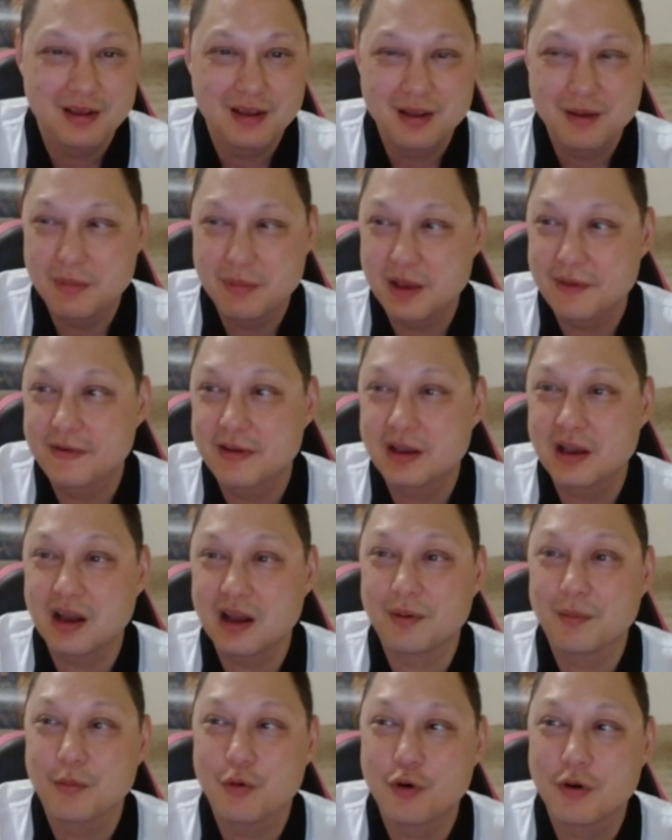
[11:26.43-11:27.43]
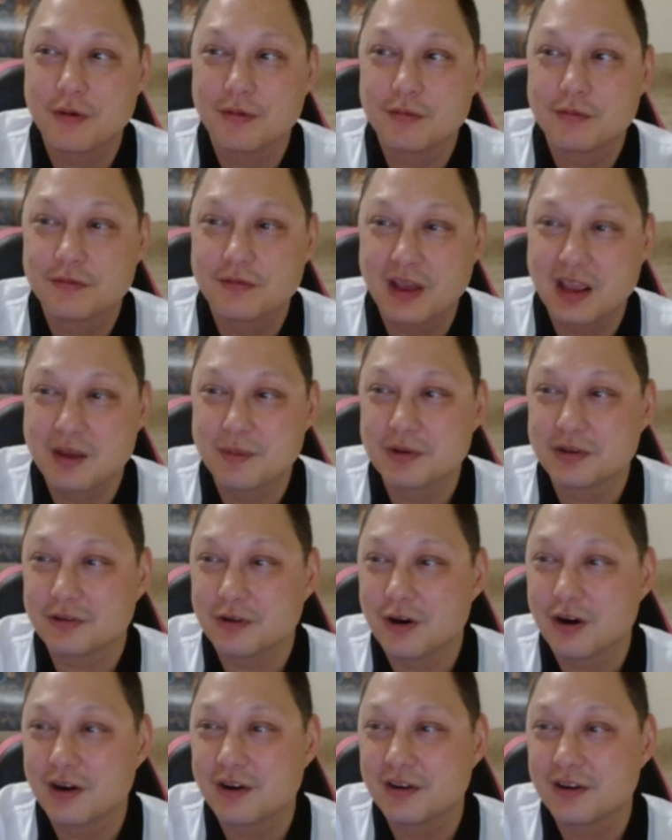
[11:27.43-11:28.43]
maybe if he got a more famous
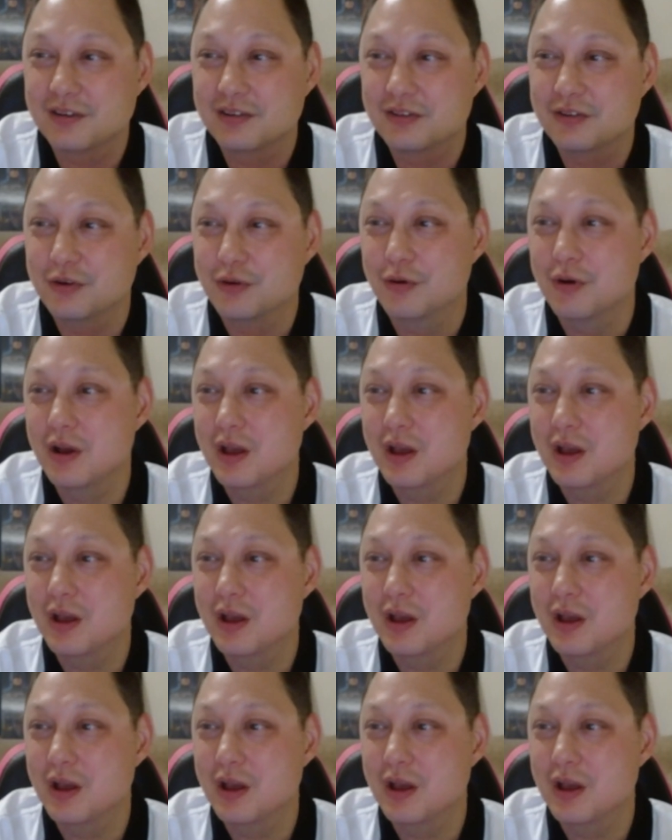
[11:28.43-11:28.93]
artist to